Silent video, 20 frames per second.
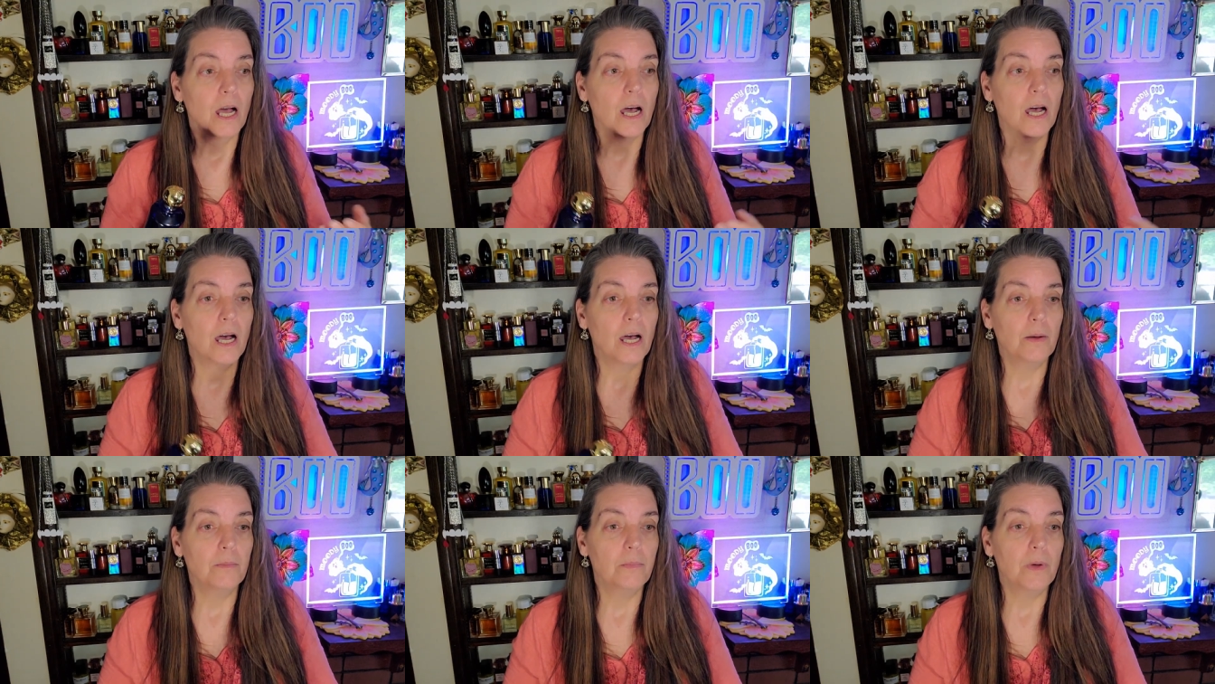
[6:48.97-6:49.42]

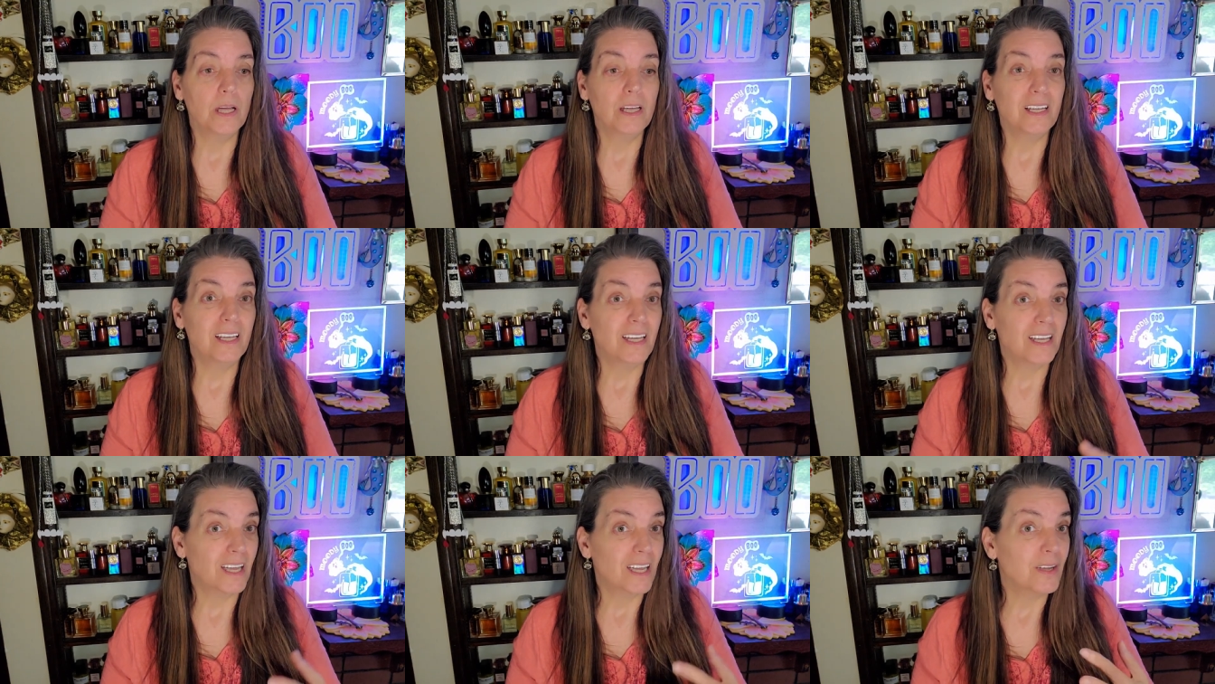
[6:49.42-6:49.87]
um,
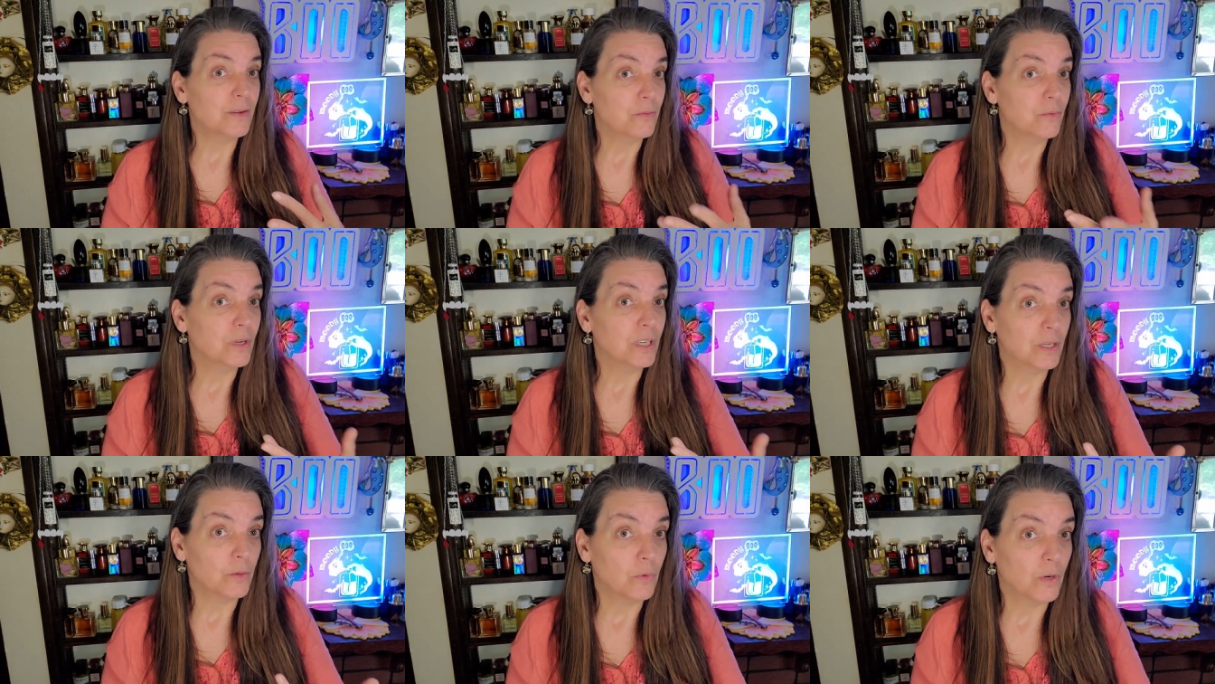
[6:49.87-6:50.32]
it, it
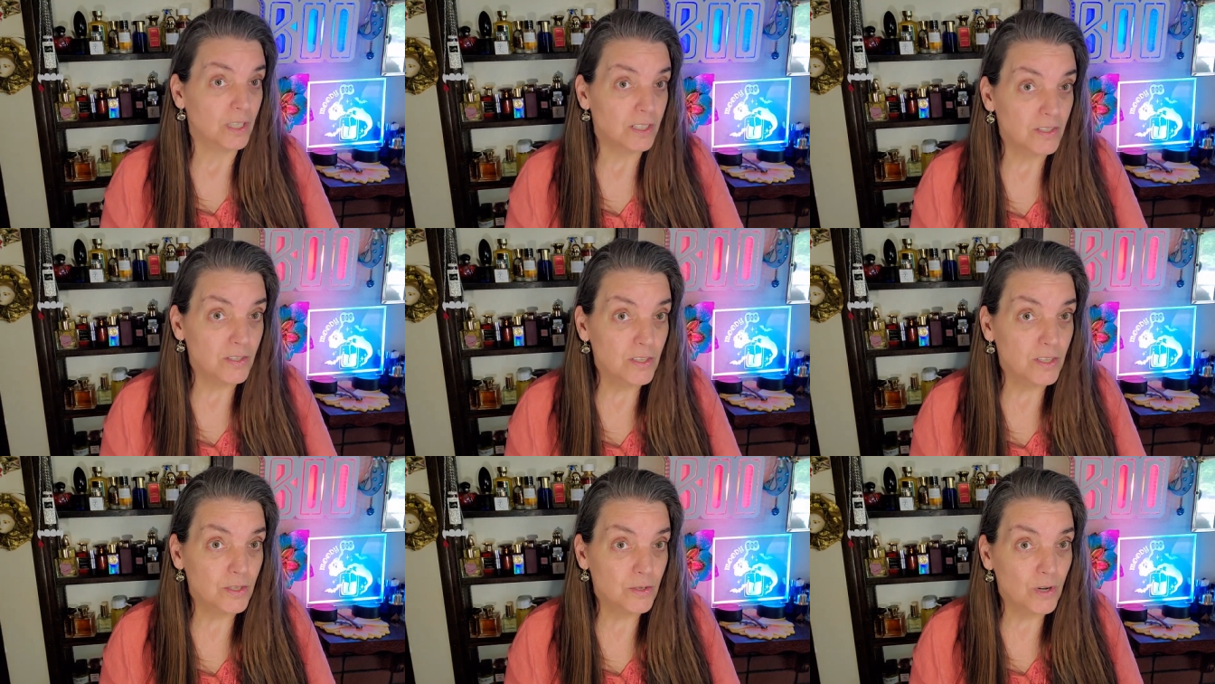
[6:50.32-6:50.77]
really
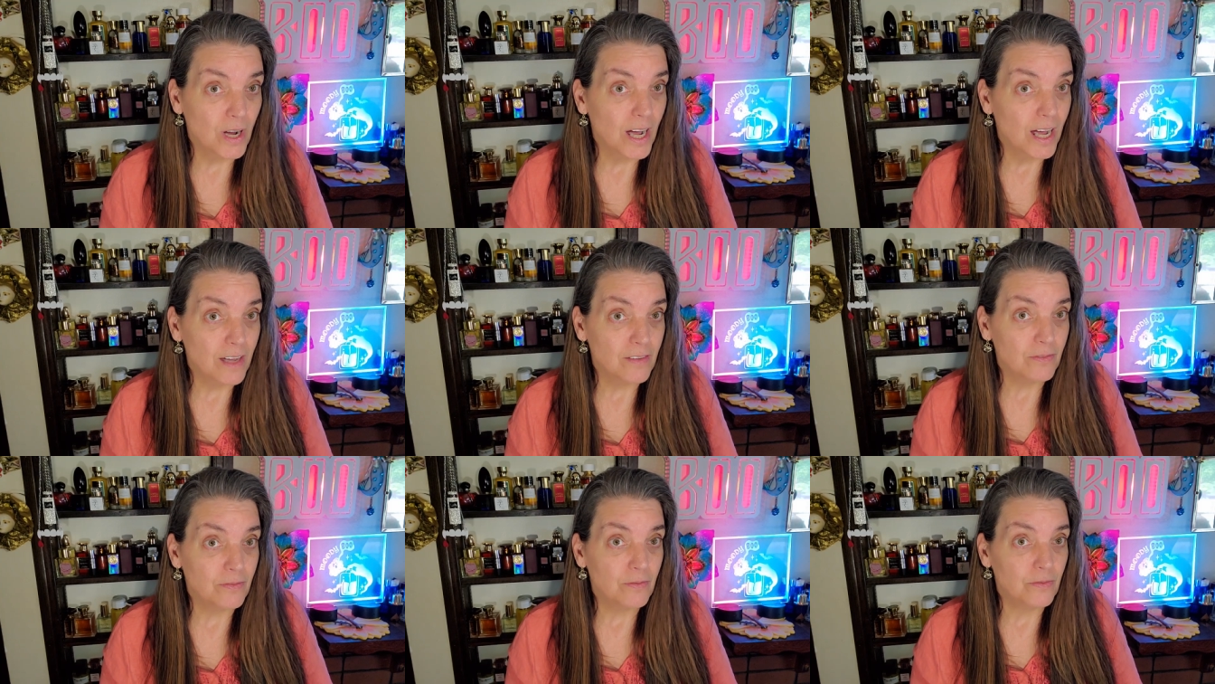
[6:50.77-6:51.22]
wants to
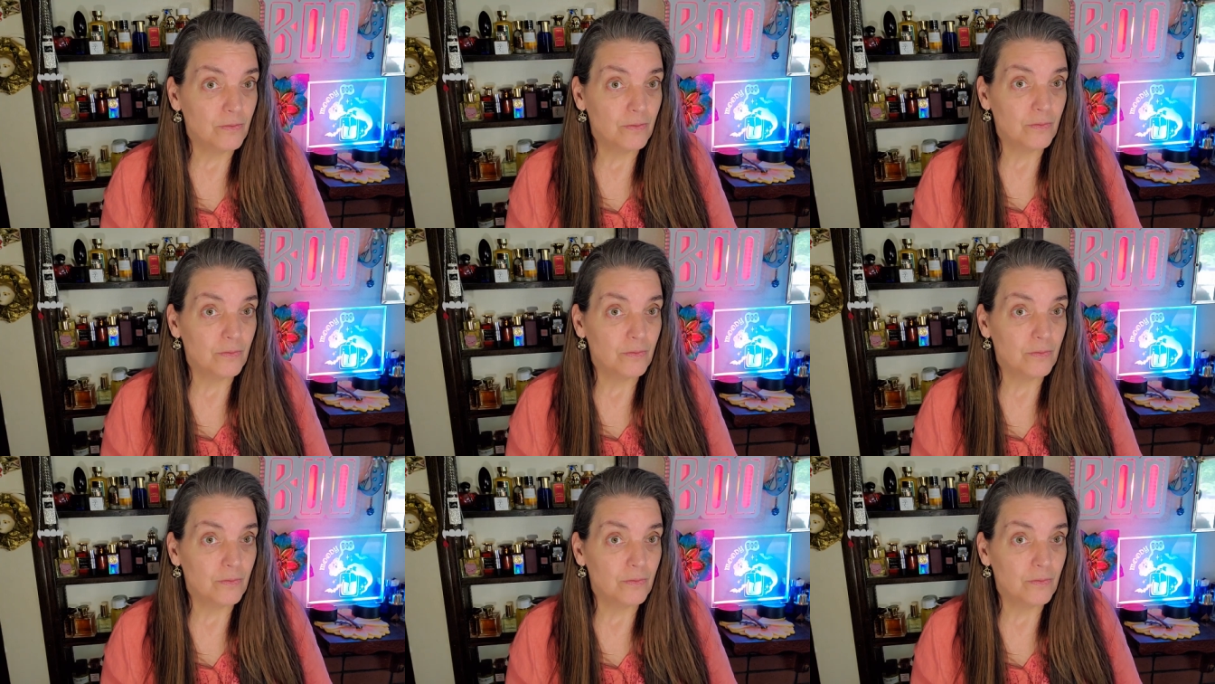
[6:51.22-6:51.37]
drive,